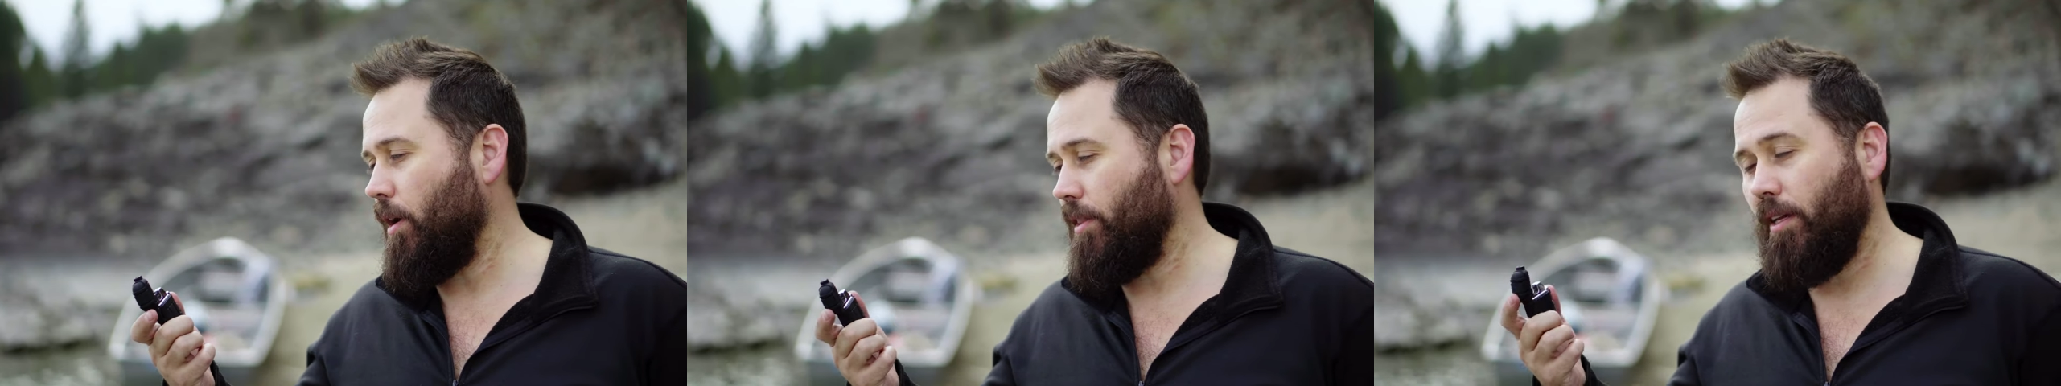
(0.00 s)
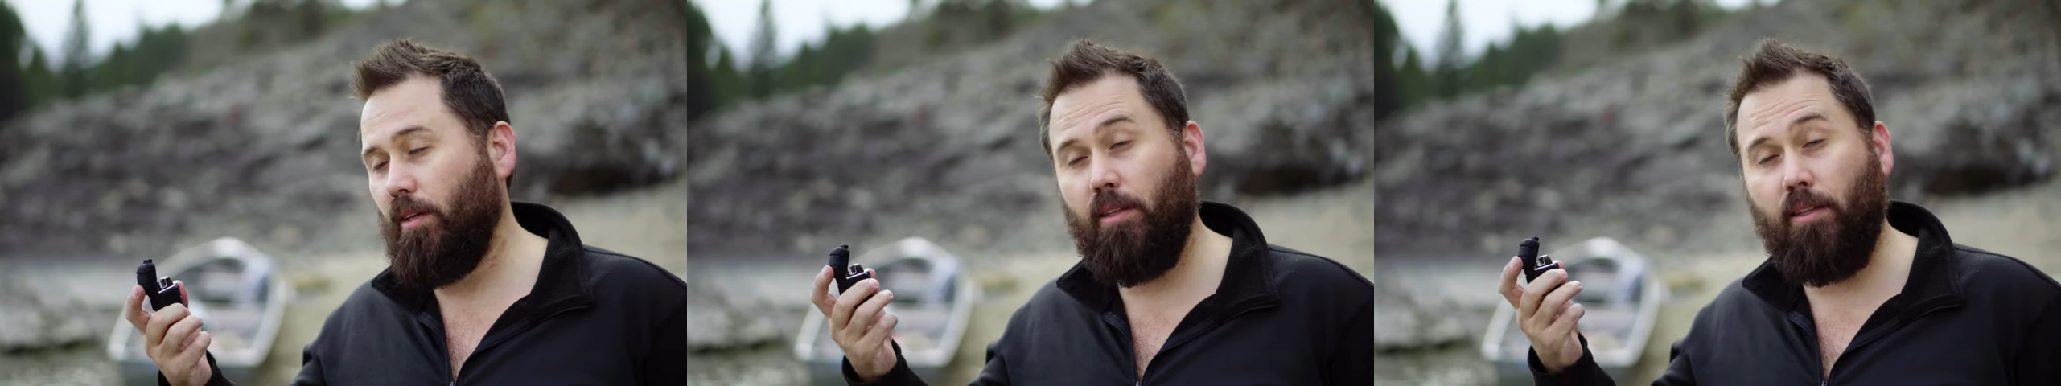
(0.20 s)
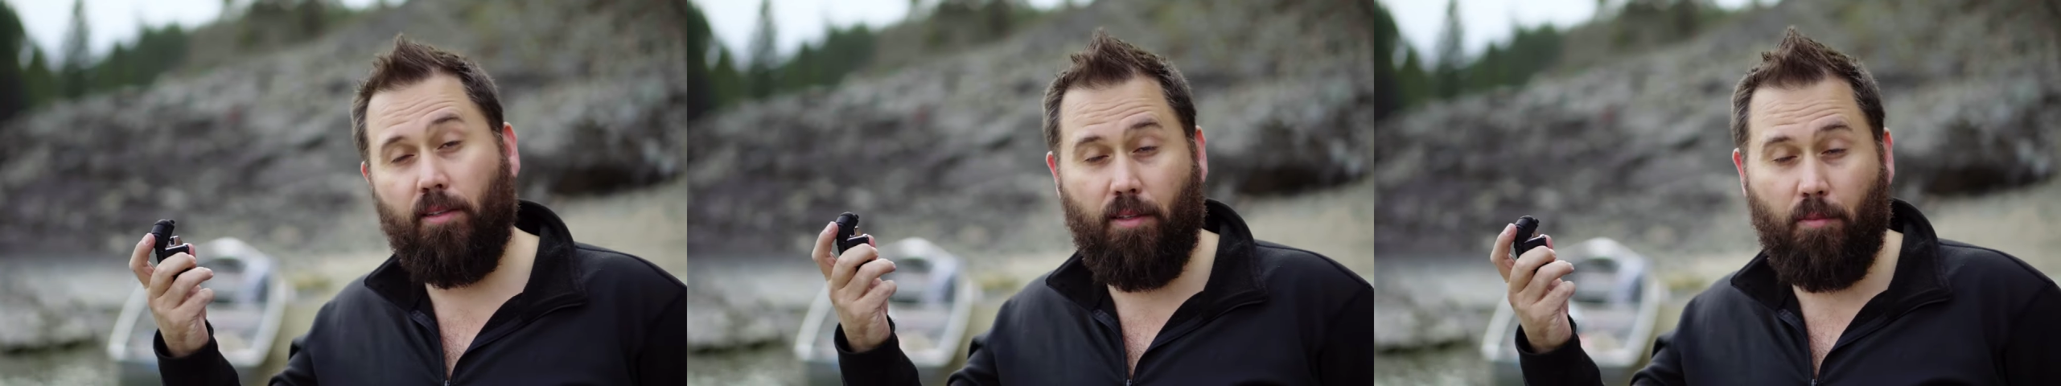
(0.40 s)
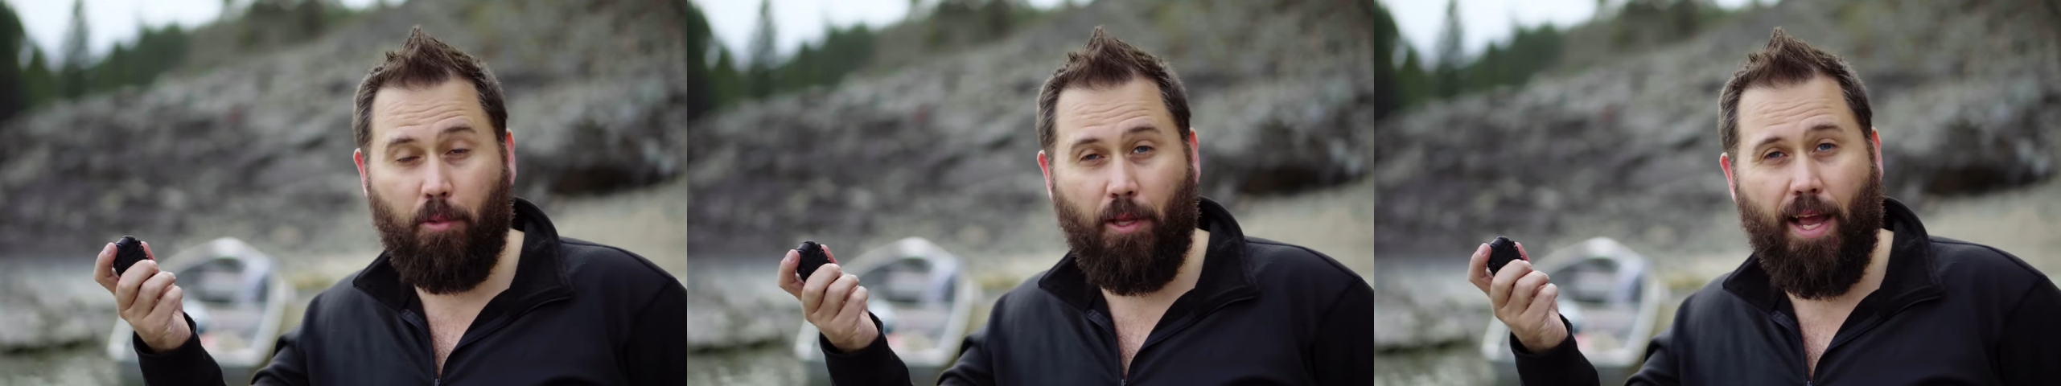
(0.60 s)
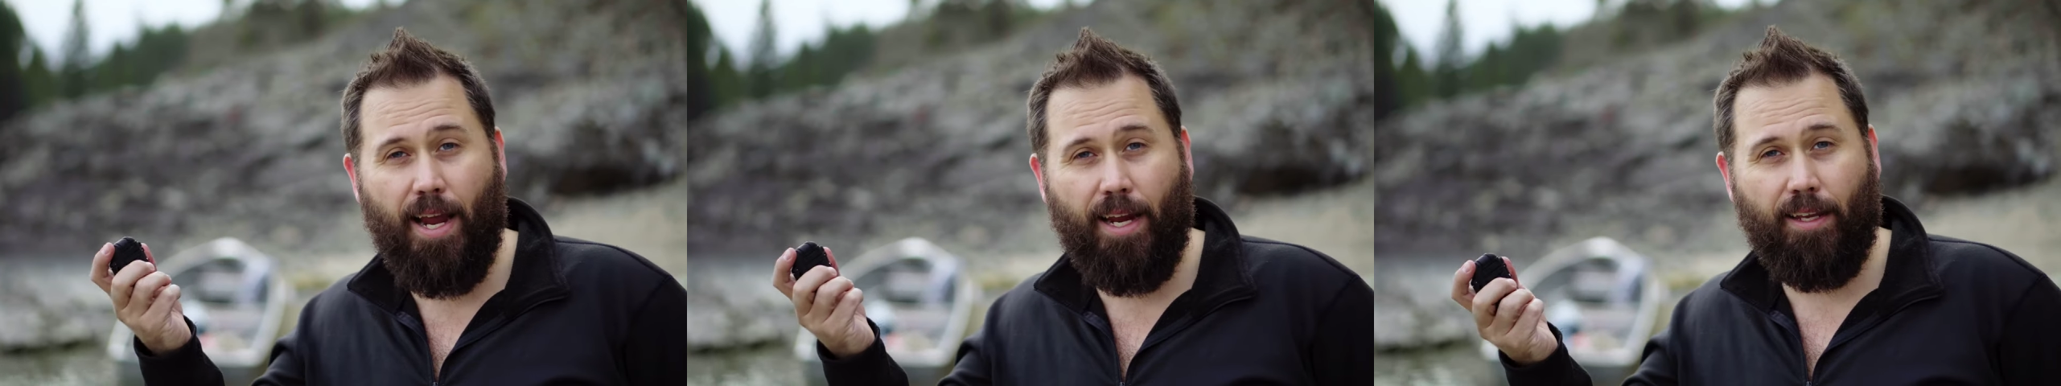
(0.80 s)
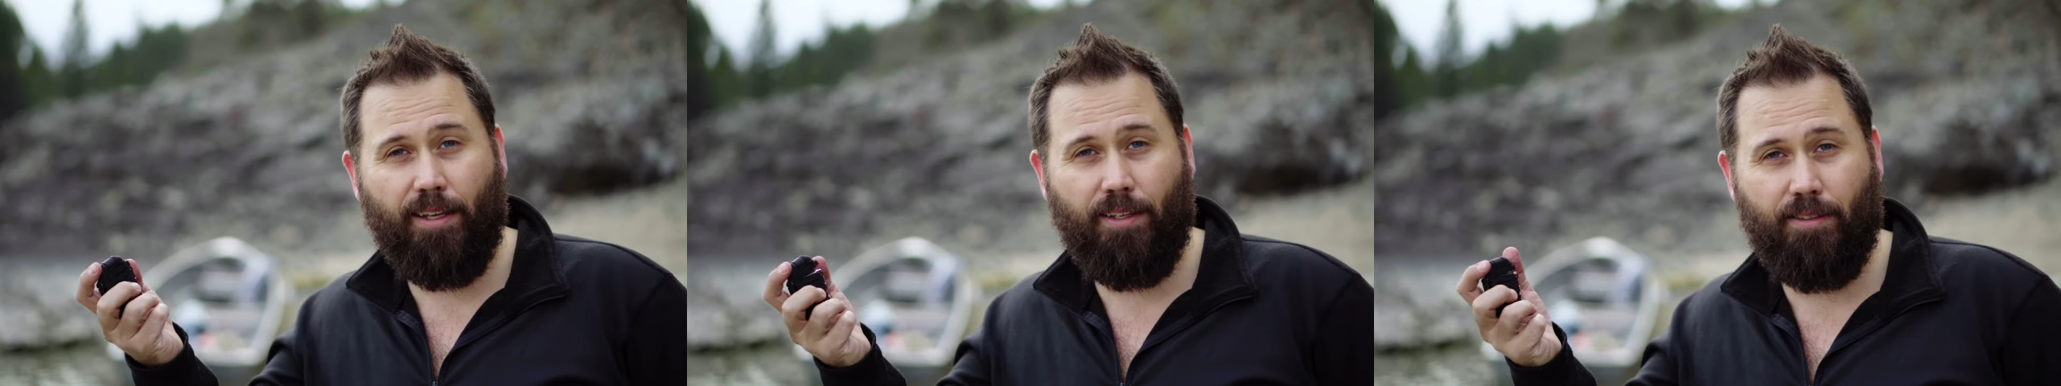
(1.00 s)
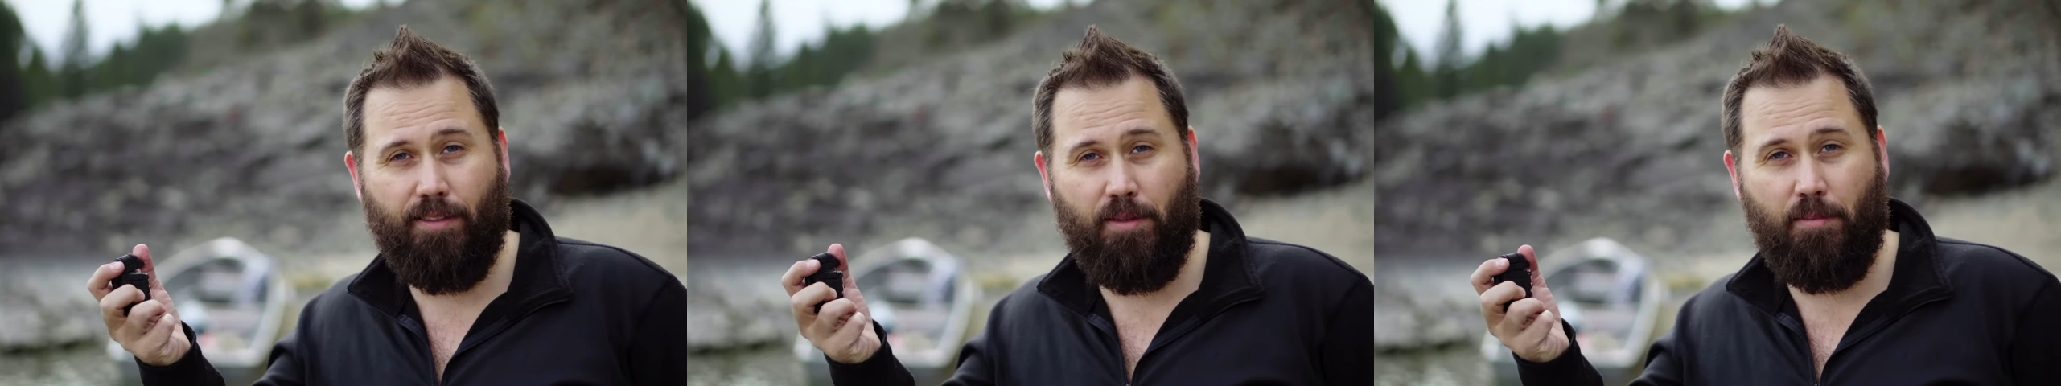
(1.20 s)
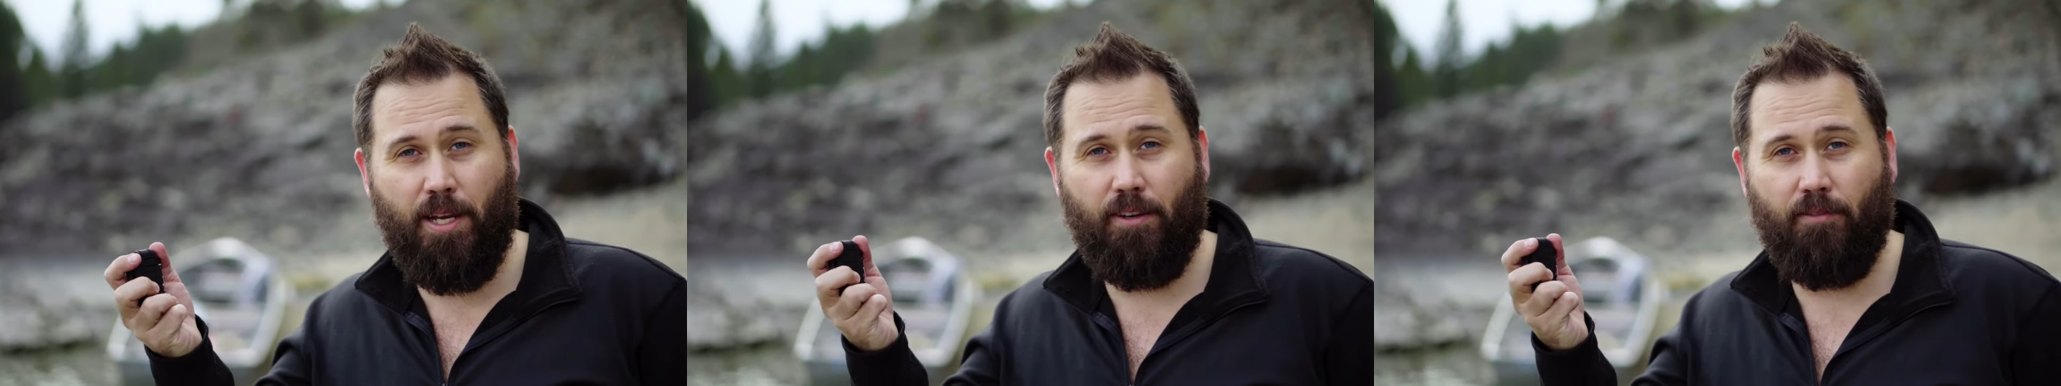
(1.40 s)
I think the black is
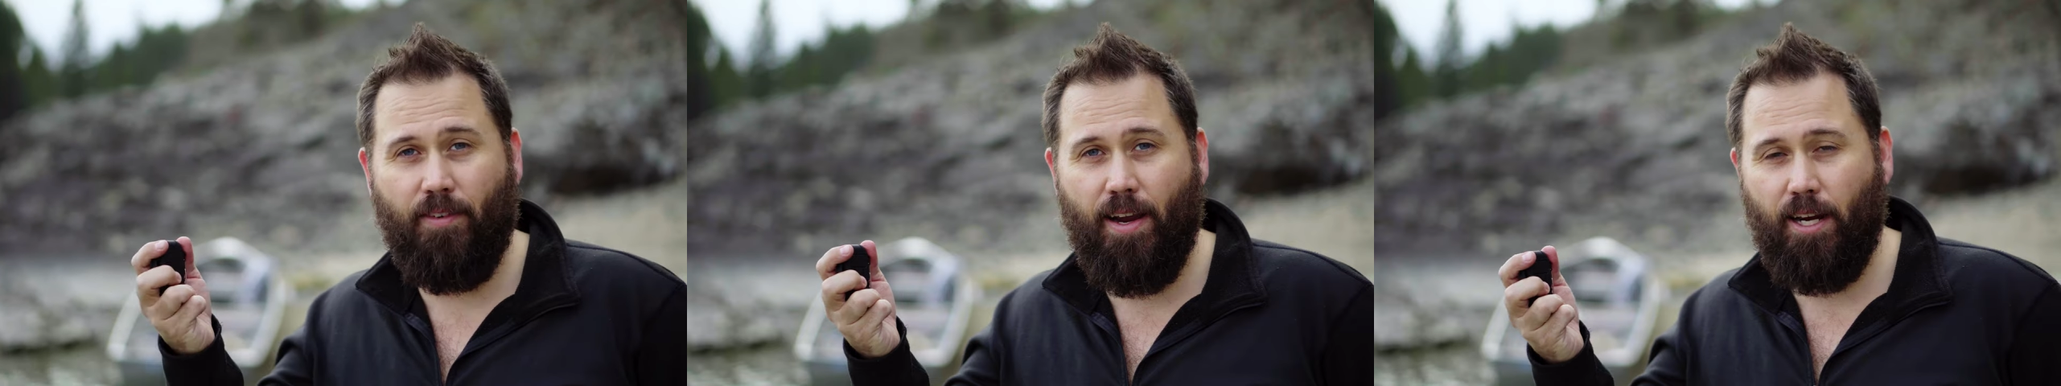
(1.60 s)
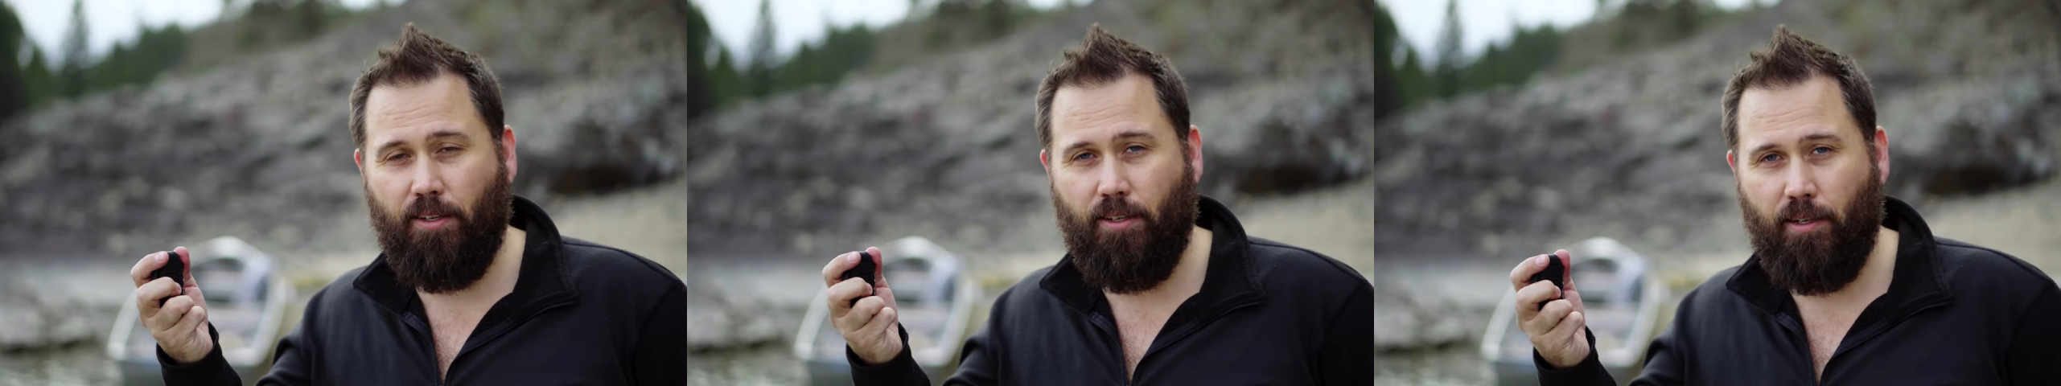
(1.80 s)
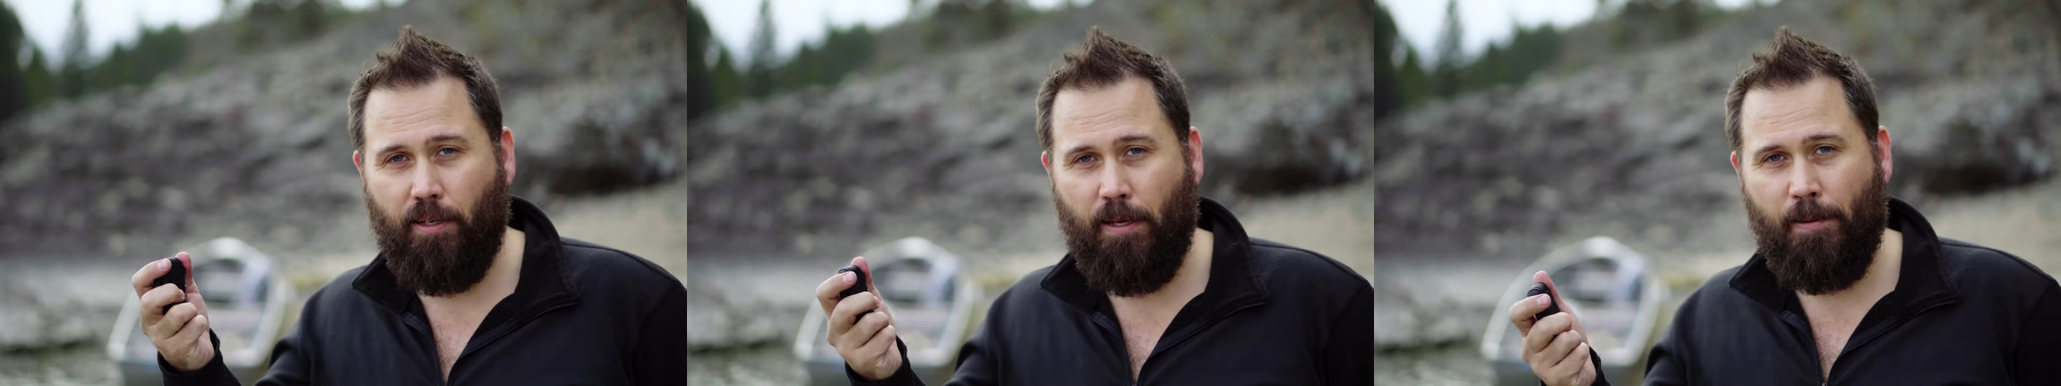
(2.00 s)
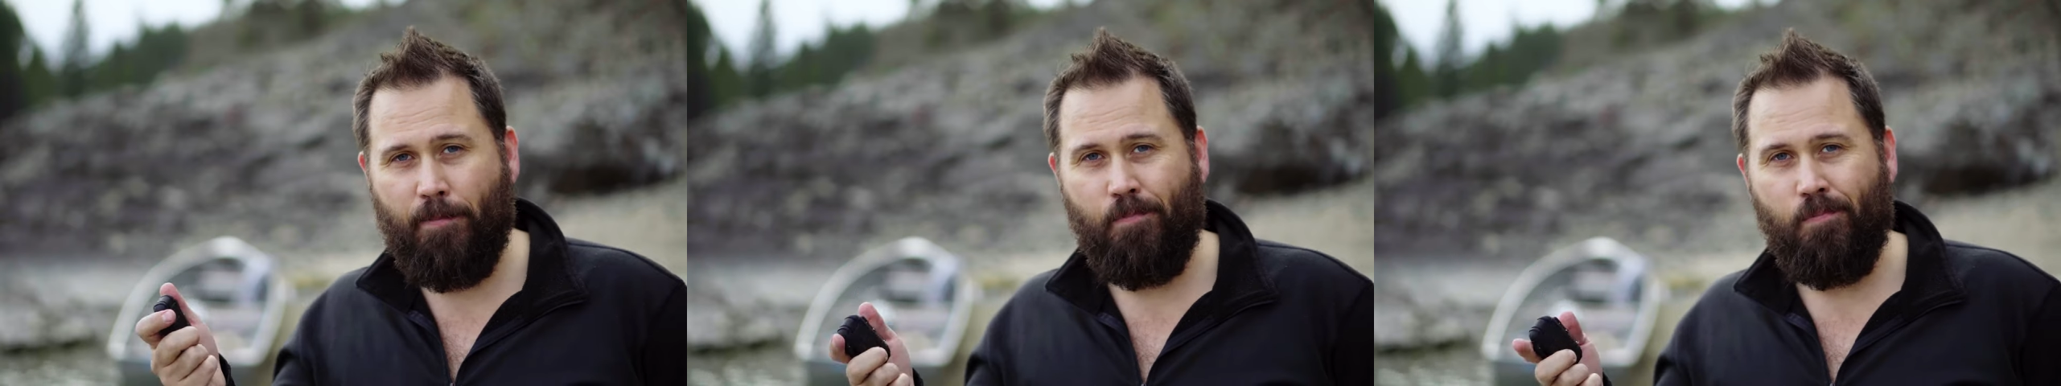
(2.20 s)
the main factor.